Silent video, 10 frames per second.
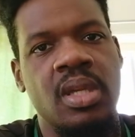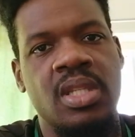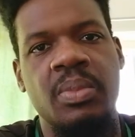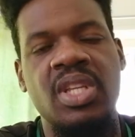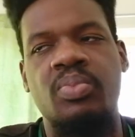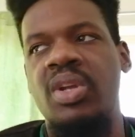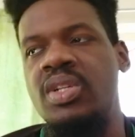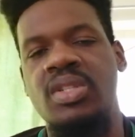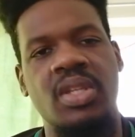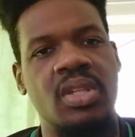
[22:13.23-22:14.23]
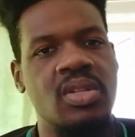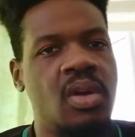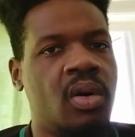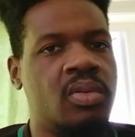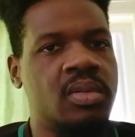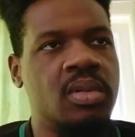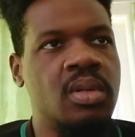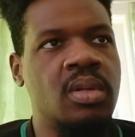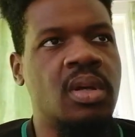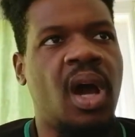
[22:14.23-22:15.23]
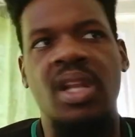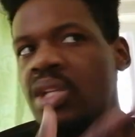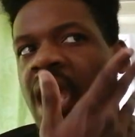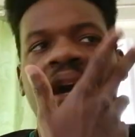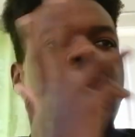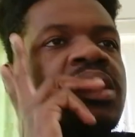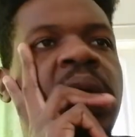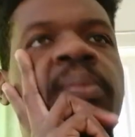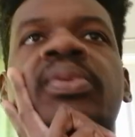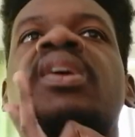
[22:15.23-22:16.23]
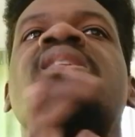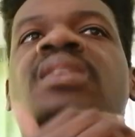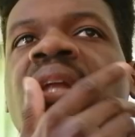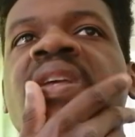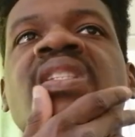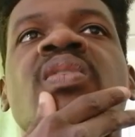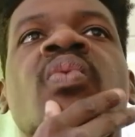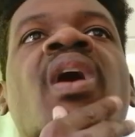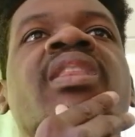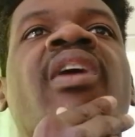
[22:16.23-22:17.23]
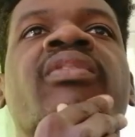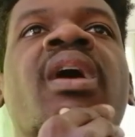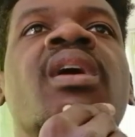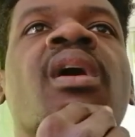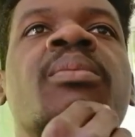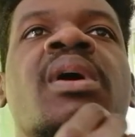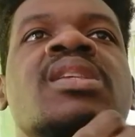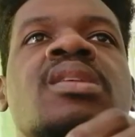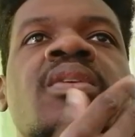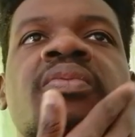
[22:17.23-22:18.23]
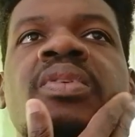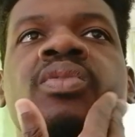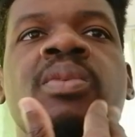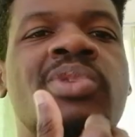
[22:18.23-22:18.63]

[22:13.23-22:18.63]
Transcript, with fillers: Is see me, this brethren sitting down and like contemplating and say, What have I got myself into?